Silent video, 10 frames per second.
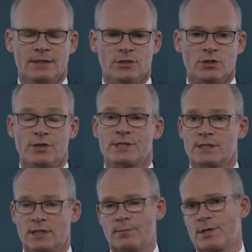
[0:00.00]
the choices
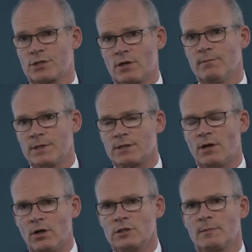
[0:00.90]
that the British government
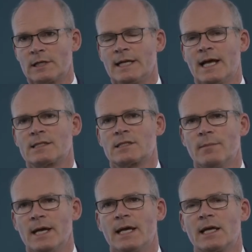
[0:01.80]
ultimately has to
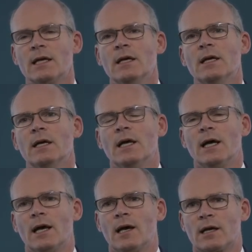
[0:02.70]
make,
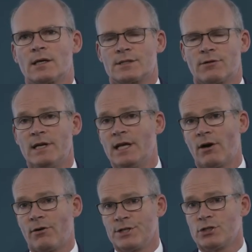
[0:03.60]
because uh, there really
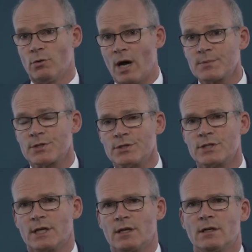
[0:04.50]
are only two options
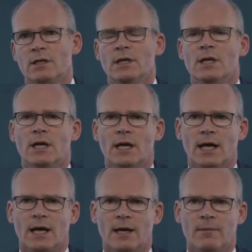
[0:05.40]
here.
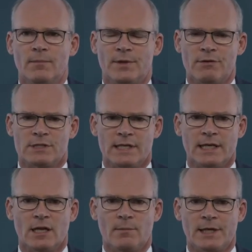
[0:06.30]
Um, there is a
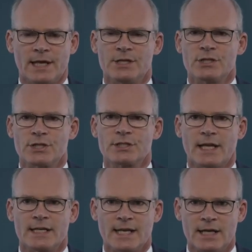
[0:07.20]
legal obligation to
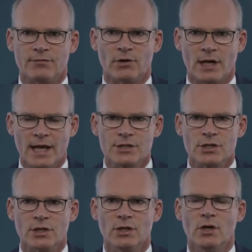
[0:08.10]
set a date for an
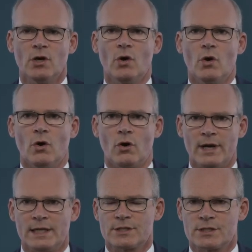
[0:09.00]
election, or
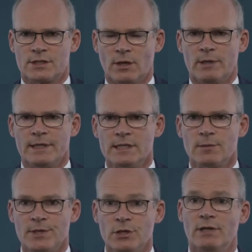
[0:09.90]
else there will need to
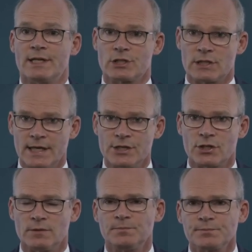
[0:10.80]
be new legislation